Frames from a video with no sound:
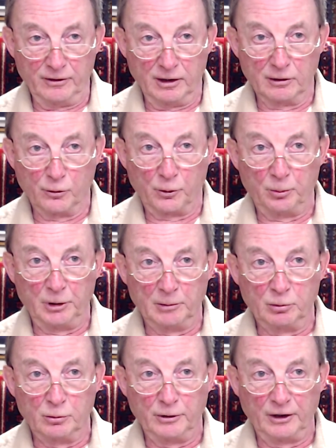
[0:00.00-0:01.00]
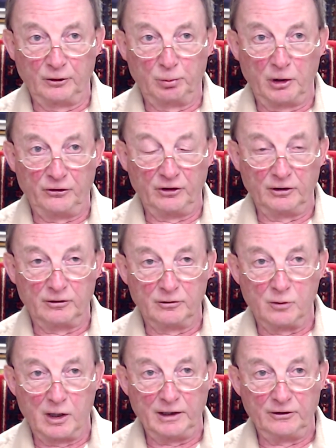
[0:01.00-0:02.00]
a lot of people would express it
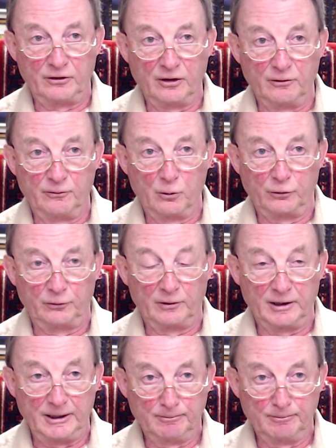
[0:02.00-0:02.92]
quite forcefully.